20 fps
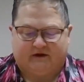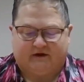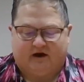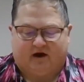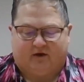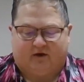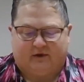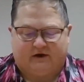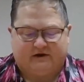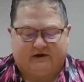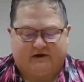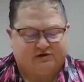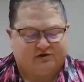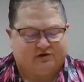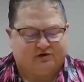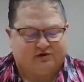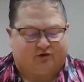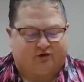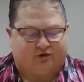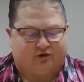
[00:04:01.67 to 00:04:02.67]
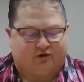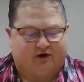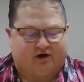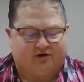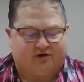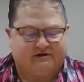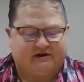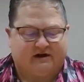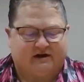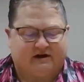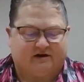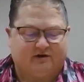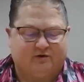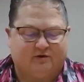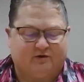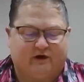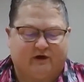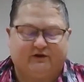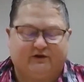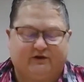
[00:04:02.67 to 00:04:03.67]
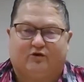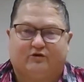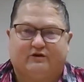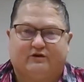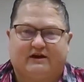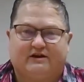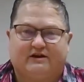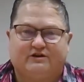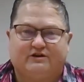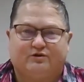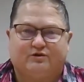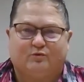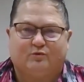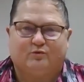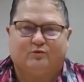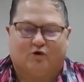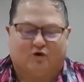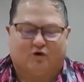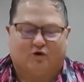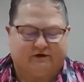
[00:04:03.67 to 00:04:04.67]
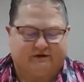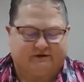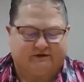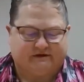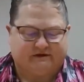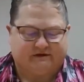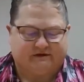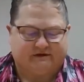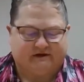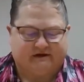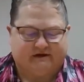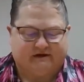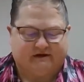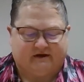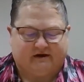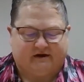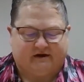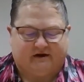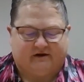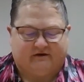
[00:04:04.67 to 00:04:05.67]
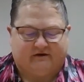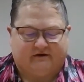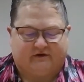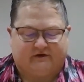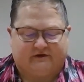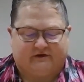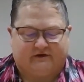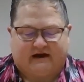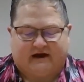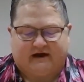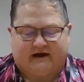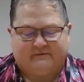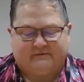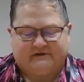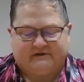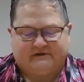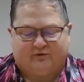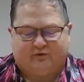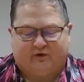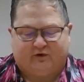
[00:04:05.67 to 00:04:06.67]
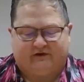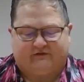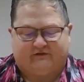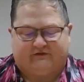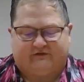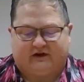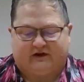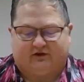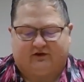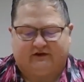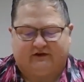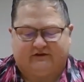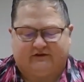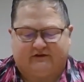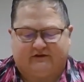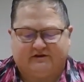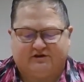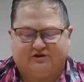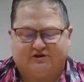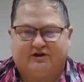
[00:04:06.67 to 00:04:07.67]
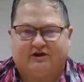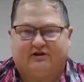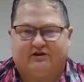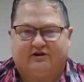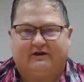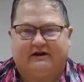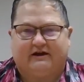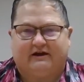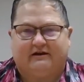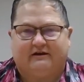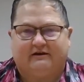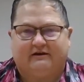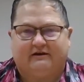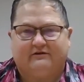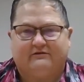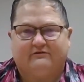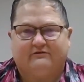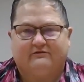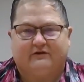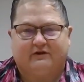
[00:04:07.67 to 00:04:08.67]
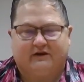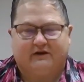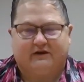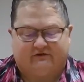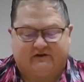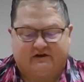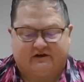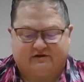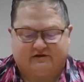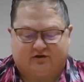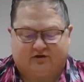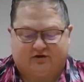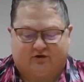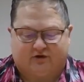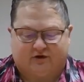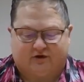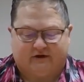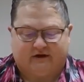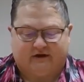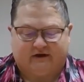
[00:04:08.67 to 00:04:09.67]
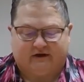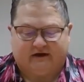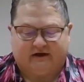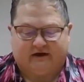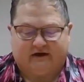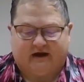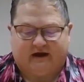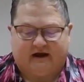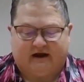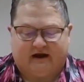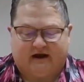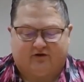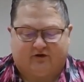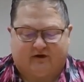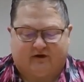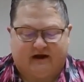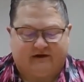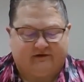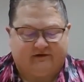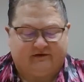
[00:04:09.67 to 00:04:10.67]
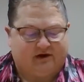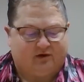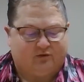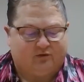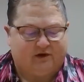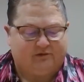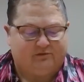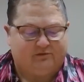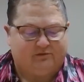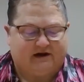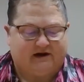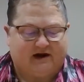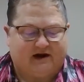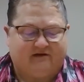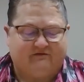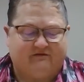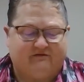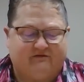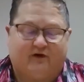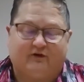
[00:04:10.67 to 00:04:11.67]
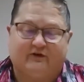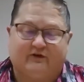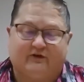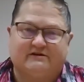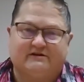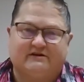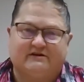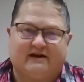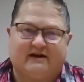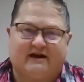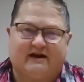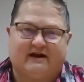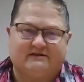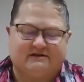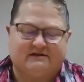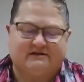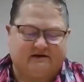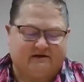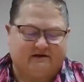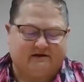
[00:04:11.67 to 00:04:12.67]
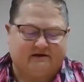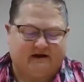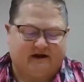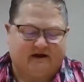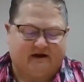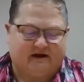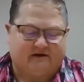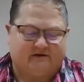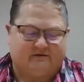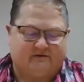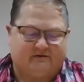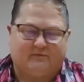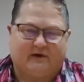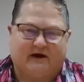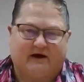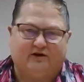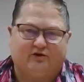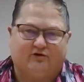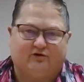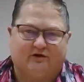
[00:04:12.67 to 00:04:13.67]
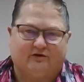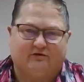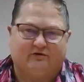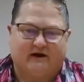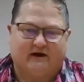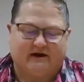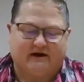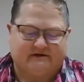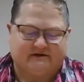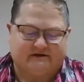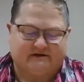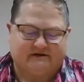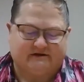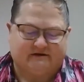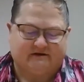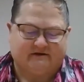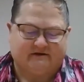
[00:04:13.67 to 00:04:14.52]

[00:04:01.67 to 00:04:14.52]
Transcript: Help us to hold our tongue when the occasion warrants. For the times that we have failed in this charity, forgive us, Lord, and grant that we may not fall into that sin again by your grace.